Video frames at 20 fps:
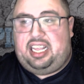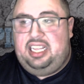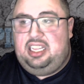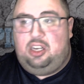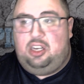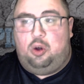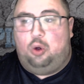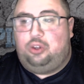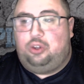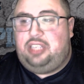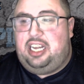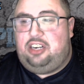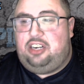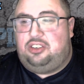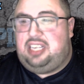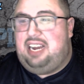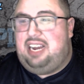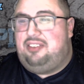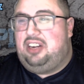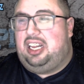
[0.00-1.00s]
The goaltenders
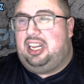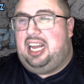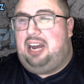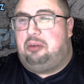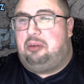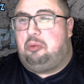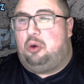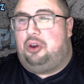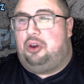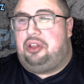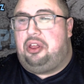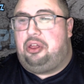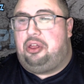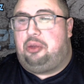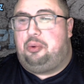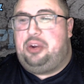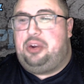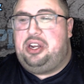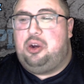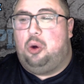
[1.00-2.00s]
haven't allowed more than
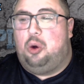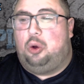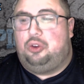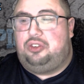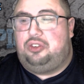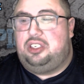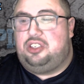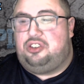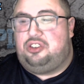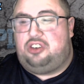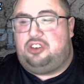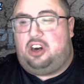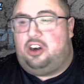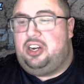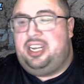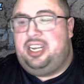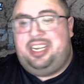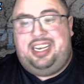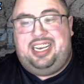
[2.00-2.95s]
three goals in a start